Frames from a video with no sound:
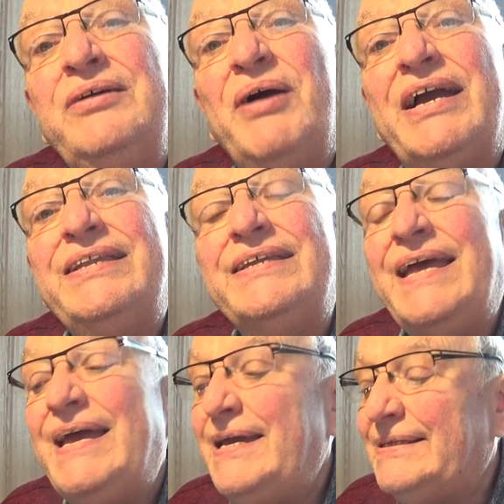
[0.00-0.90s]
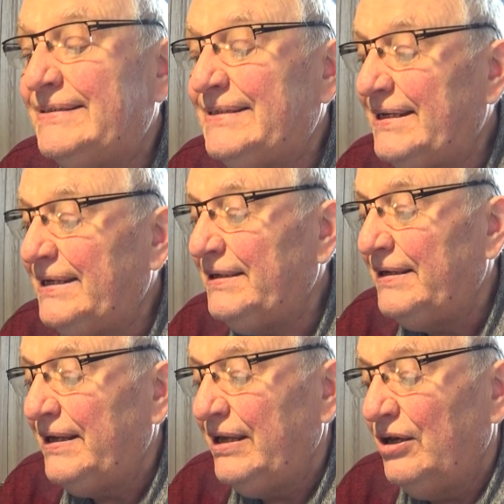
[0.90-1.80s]
back in the day, and
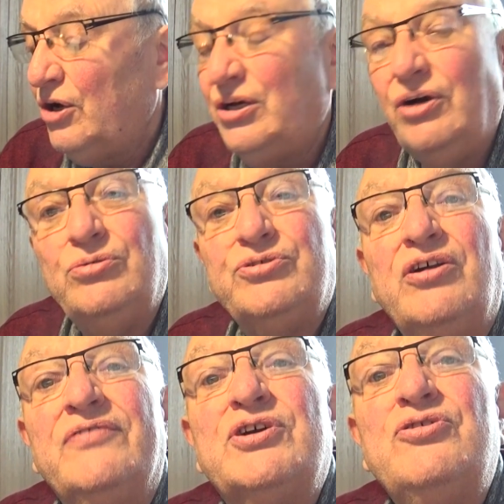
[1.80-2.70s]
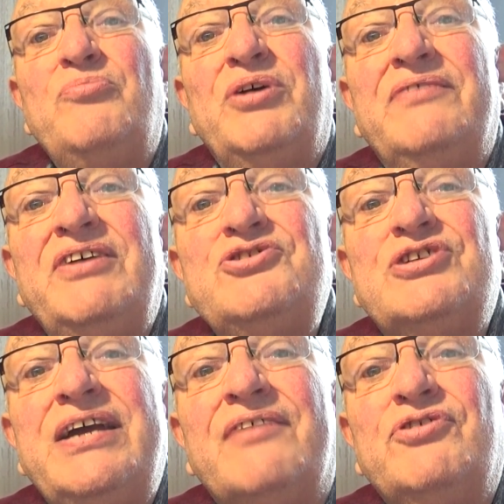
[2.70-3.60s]
old Oliver Cromwell
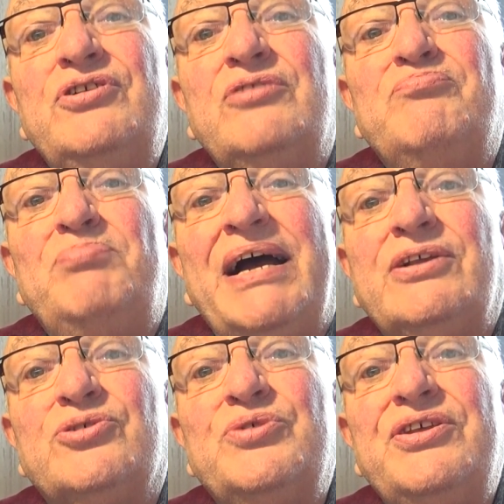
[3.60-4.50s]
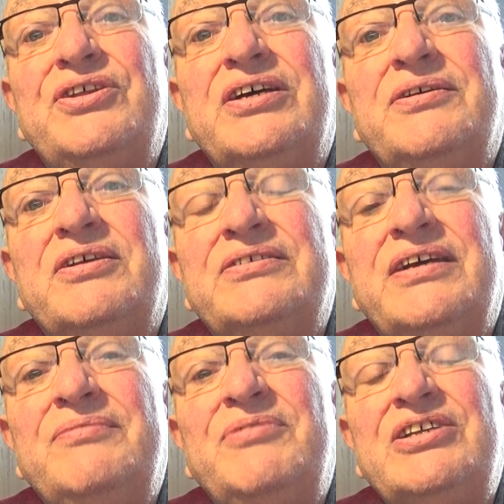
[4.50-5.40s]
eventually, after a lot of battles with the
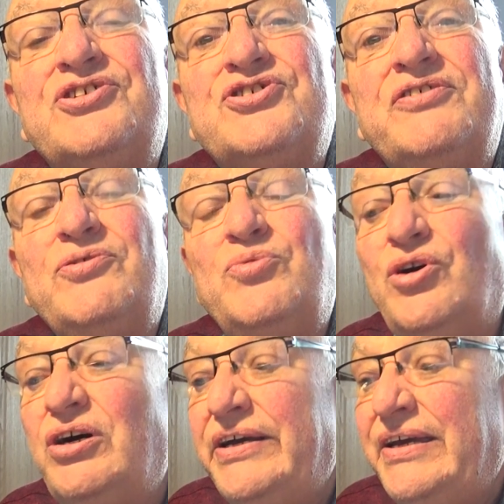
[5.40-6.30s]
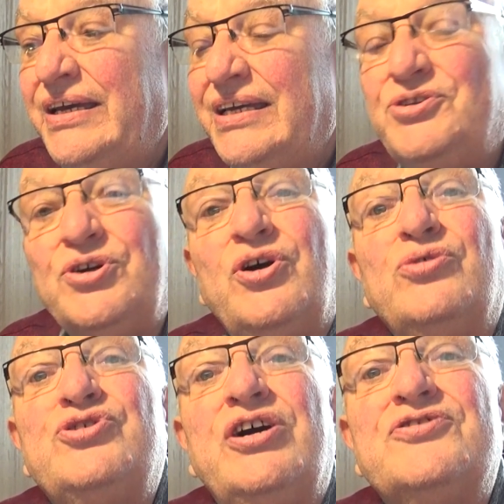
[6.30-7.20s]
English Civil War, he took
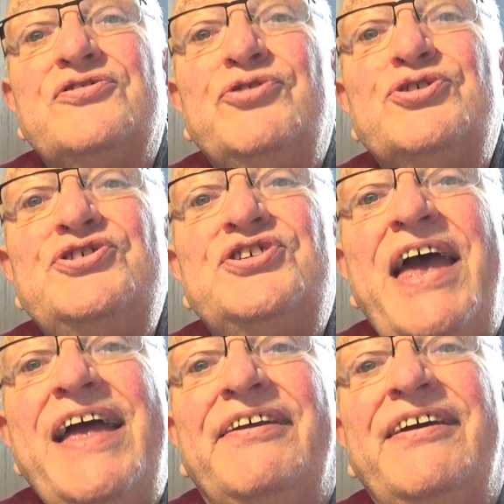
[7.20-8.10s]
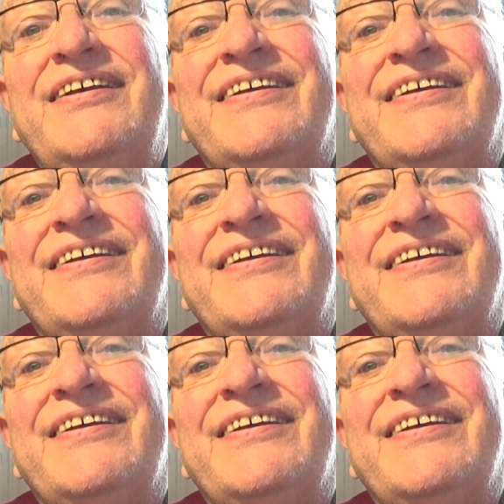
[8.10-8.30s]
old Charles I's head.